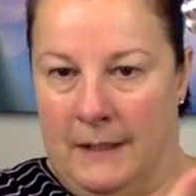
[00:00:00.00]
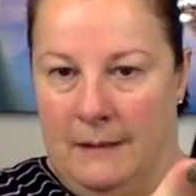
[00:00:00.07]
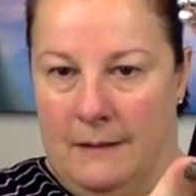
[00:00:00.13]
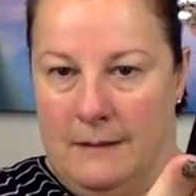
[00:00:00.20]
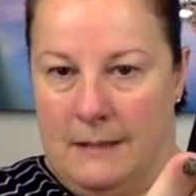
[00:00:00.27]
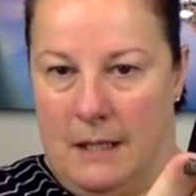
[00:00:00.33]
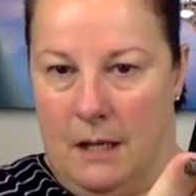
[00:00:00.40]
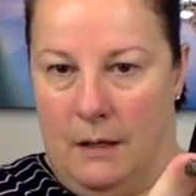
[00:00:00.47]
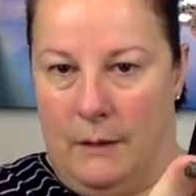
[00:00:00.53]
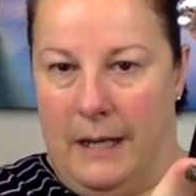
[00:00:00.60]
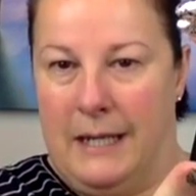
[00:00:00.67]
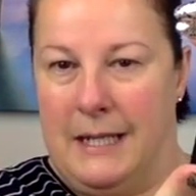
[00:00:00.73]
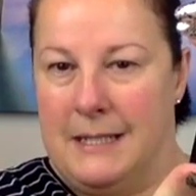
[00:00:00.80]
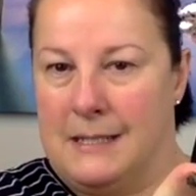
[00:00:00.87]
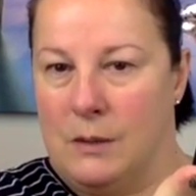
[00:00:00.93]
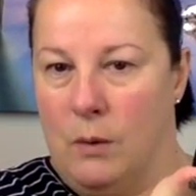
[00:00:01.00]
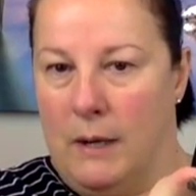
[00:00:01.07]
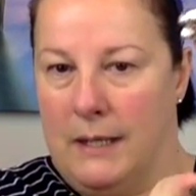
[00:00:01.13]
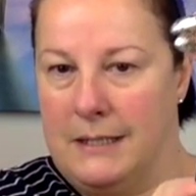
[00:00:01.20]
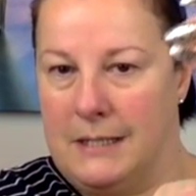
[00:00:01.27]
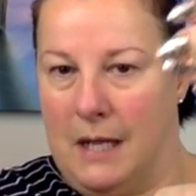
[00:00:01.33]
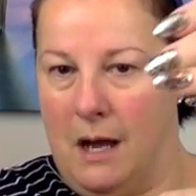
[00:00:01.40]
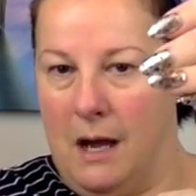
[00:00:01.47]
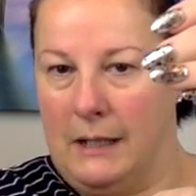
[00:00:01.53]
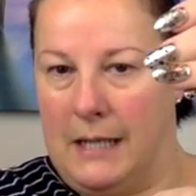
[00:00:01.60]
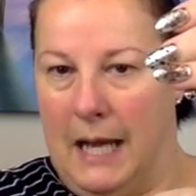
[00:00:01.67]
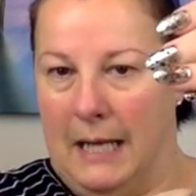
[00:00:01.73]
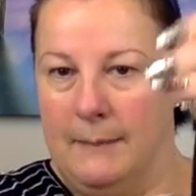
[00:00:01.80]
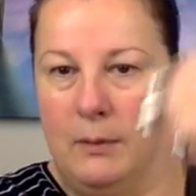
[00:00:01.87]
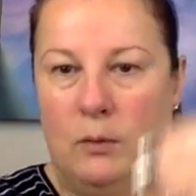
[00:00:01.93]
So it is quite a dark
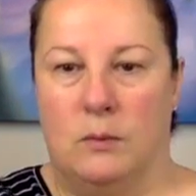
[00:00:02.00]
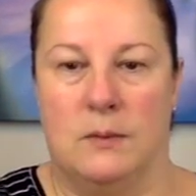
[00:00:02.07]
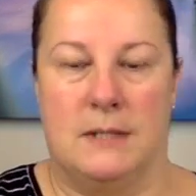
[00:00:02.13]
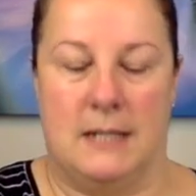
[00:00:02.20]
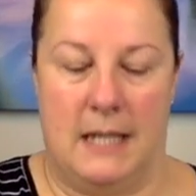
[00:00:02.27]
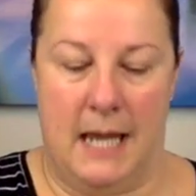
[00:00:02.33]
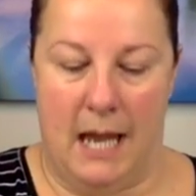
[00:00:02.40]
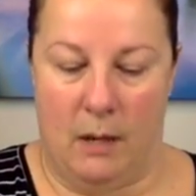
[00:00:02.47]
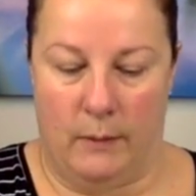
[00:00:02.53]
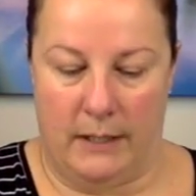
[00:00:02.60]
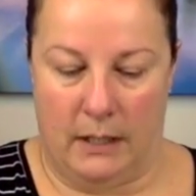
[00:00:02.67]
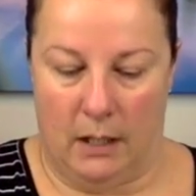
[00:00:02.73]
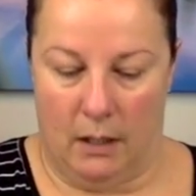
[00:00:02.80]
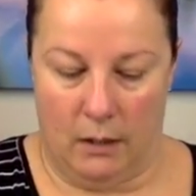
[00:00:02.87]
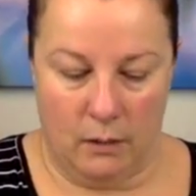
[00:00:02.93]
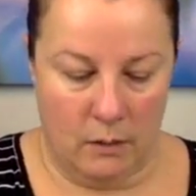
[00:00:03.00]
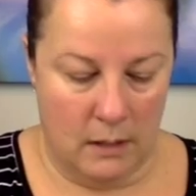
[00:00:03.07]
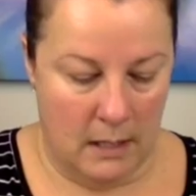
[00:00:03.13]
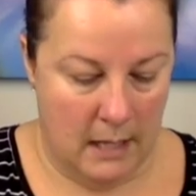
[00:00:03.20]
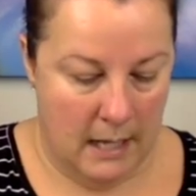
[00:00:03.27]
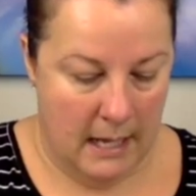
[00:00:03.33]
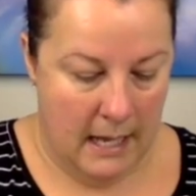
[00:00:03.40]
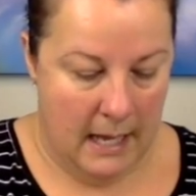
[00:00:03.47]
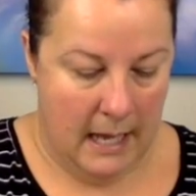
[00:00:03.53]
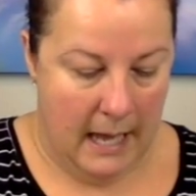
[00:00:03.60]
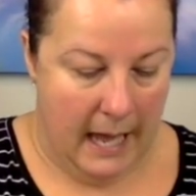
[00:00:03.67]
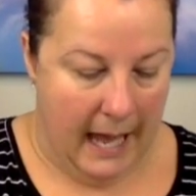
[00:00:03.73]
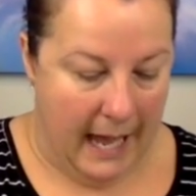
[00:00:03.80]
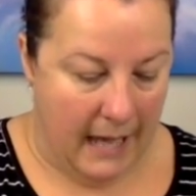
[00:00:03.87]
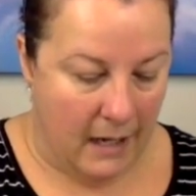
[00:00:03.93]
colour, but we'll see how we go.
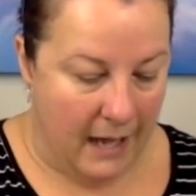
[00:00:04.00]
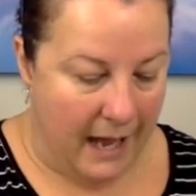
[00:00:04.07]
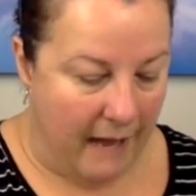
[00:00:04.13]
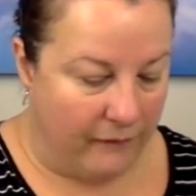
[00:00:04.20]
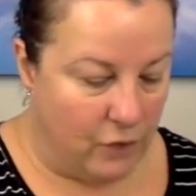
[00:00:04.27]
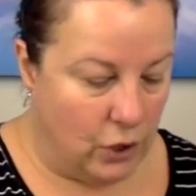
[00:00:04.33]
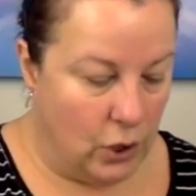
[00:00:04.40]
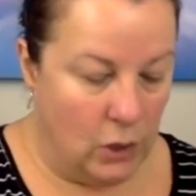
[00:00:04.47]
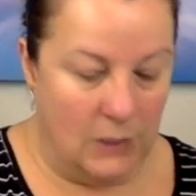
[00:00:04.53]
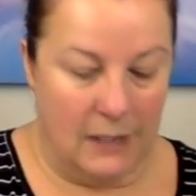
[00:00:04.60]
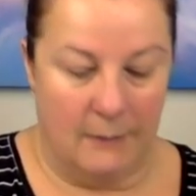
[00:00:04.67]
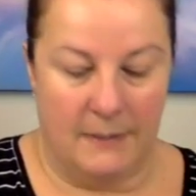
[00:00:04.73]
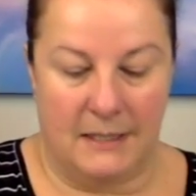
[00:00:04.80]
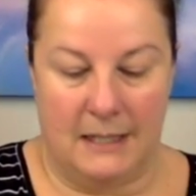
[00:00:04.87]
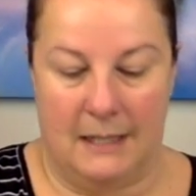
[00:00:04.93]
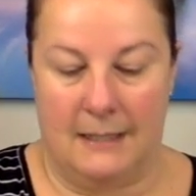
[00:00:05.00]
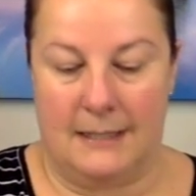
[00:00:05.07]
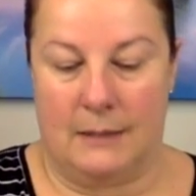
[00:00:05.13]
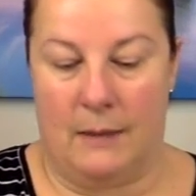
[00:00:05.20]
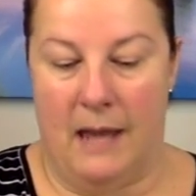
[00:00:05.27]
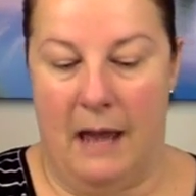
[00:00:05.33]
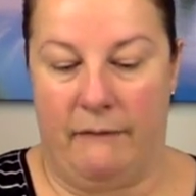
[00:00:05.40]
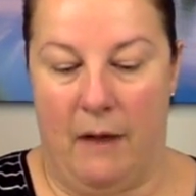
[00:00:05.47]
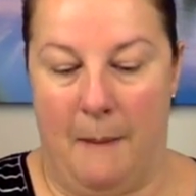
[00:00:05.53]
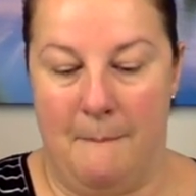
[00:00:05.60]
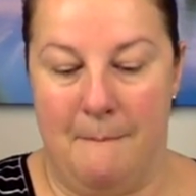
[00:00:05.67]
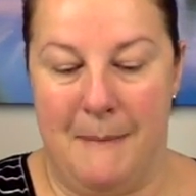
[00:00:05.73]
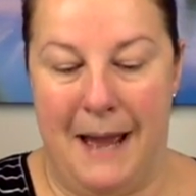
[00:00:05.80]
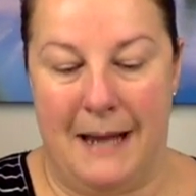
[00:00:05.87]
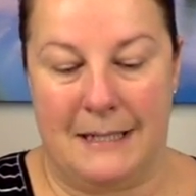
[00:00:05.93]
And I have two lipsticks. So I have a
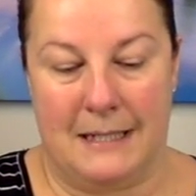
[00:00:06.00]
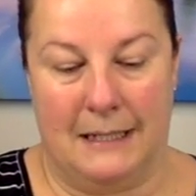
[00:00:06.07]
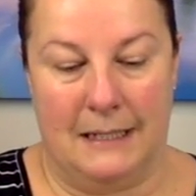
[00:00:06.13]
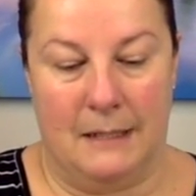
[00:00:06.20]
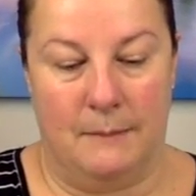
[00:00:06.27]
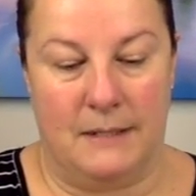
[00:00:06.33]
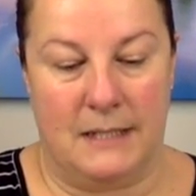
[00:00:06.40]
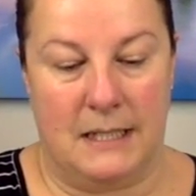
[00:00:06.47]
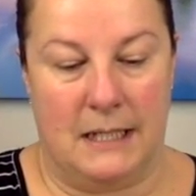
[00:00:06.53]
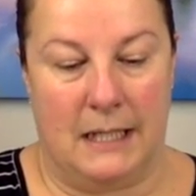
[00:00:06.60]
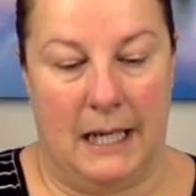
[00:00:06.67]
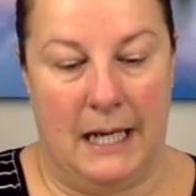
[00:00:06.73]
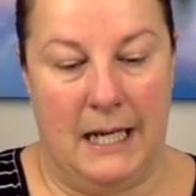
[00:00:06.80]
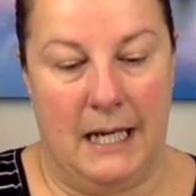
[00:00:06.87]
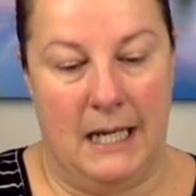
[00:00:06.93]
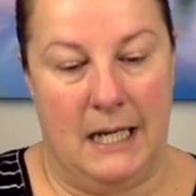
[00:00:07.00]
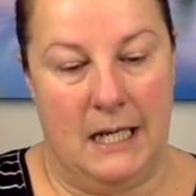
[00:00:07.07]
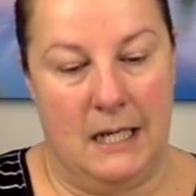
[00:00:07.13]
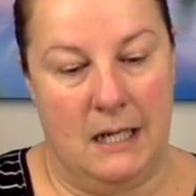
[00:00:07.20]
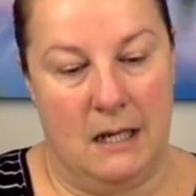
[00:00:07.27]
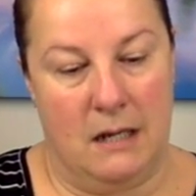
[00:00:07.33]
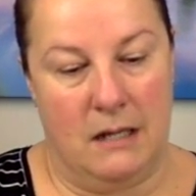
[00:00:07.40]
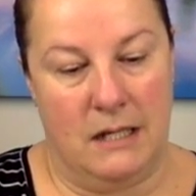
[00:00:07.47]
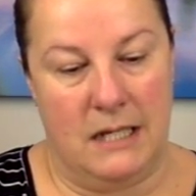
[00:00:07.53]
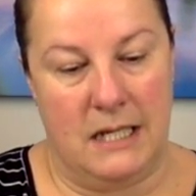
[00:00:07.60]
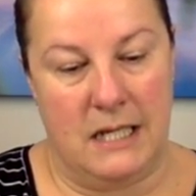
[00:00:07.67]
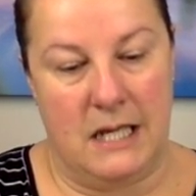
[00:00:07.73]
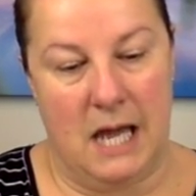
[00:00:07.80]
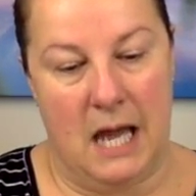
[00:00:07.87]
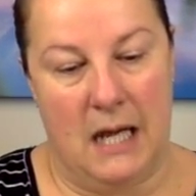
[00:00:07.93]
matte lipstick in
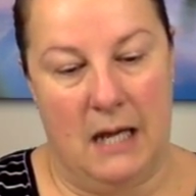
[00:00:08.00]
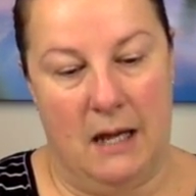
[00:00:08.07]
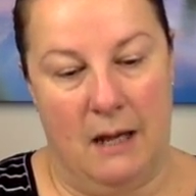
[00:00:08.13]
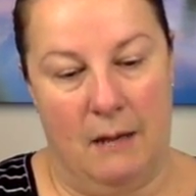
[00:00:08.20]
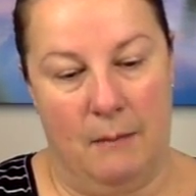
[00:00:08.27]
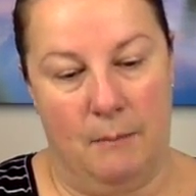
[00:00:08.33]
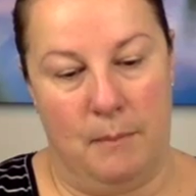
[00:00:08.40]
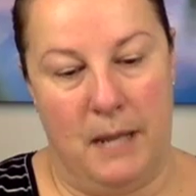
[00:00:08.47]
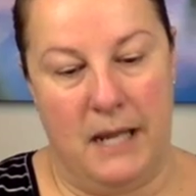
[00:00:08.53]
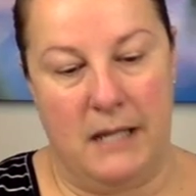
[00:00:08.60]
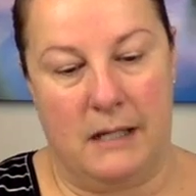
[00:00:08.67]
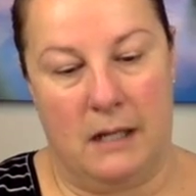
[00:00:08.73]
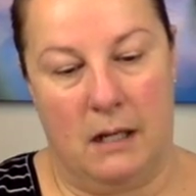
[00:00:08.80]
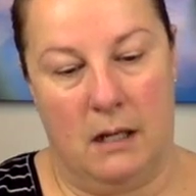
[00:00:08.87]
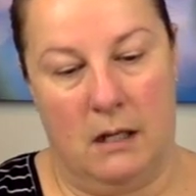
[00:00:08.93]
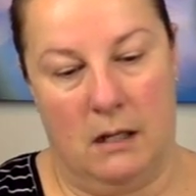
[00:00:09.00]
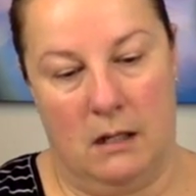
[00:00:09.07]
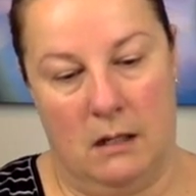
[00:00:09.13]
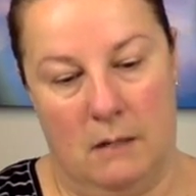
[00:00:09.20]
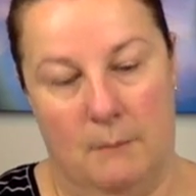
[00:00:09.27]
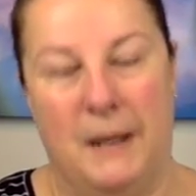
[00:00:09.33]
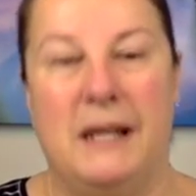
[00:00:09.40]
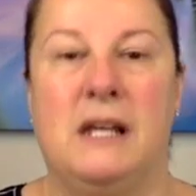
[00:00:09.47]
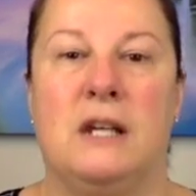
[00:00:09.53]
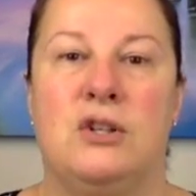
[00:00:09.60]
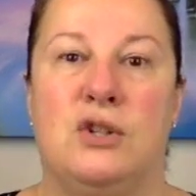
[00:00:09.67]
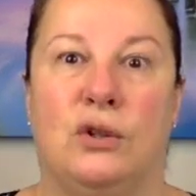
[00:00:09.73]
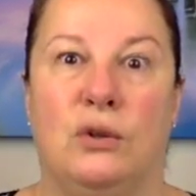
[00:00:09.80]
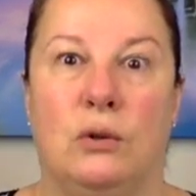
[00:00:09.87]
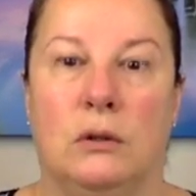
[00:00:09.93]
the colour
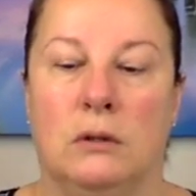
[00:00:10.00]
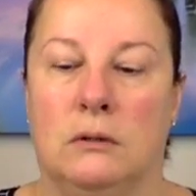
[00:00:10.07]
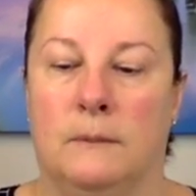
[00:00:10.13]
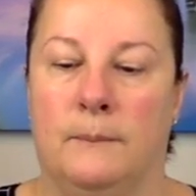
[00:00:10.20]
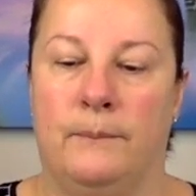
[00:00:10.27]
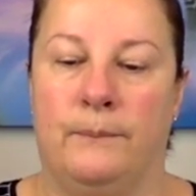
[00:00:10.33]
Pink-a-Doodle.